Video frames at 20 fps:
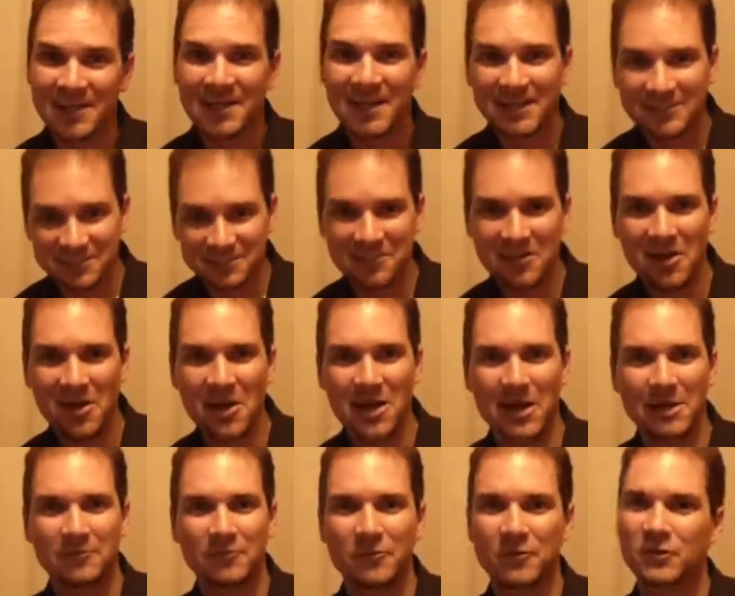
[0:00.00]
It's
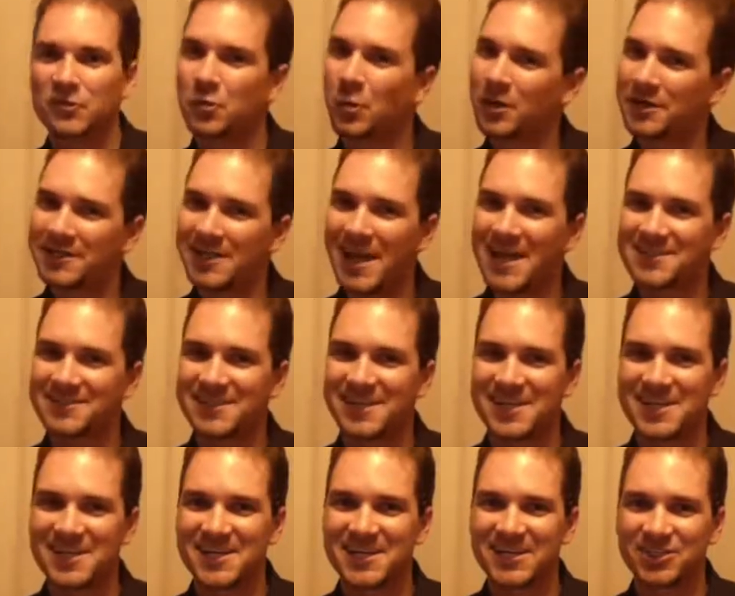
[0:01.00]
time for the
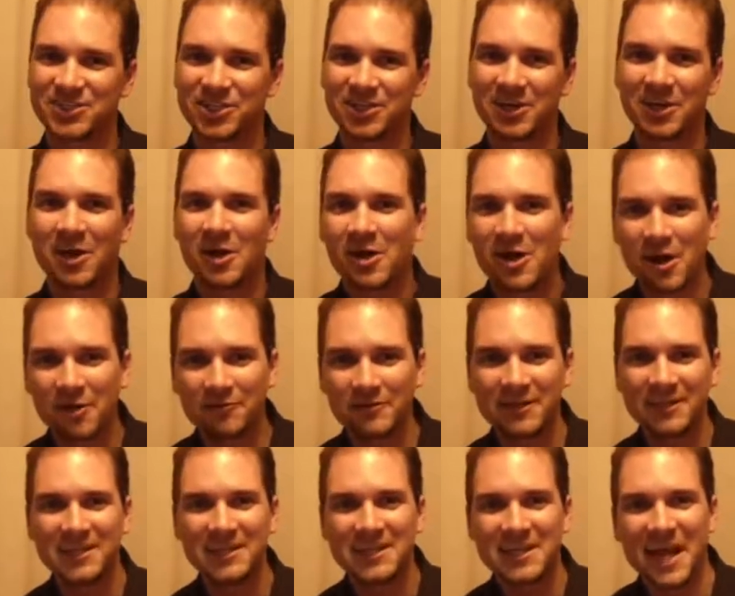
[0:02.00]
2018 edition of
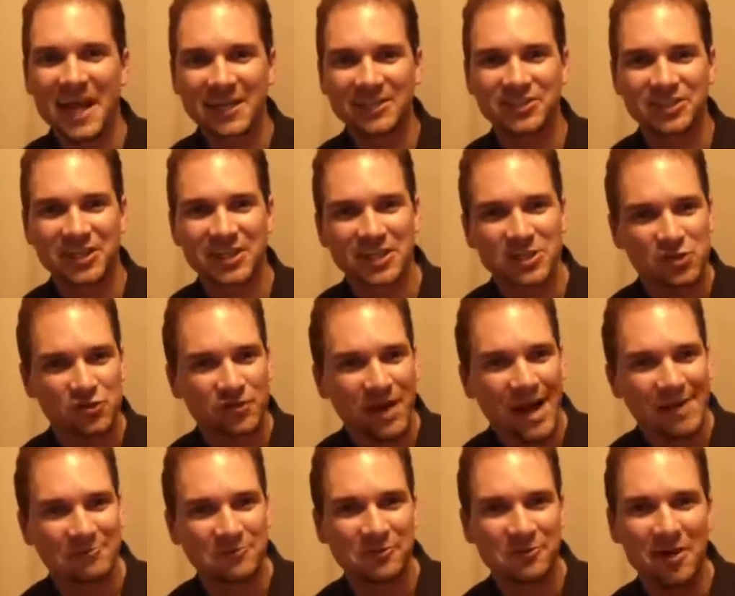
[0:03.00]
the EHE
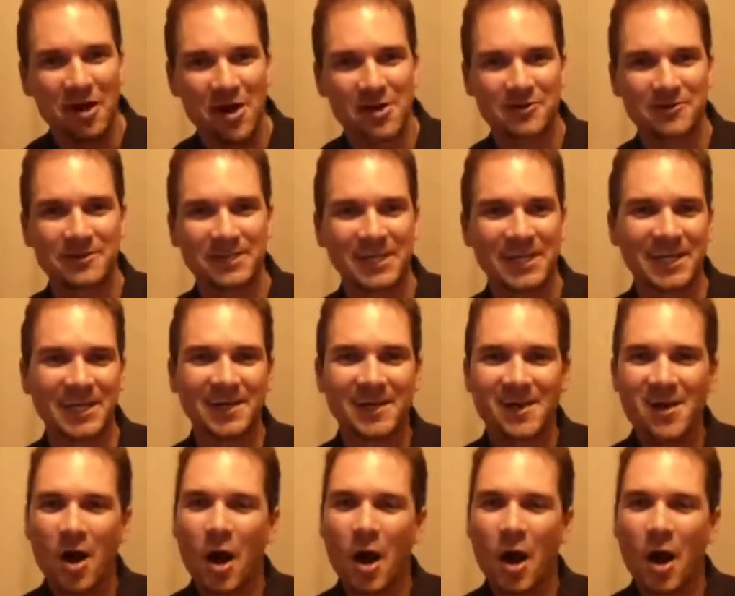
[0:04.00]
Draft Lottery.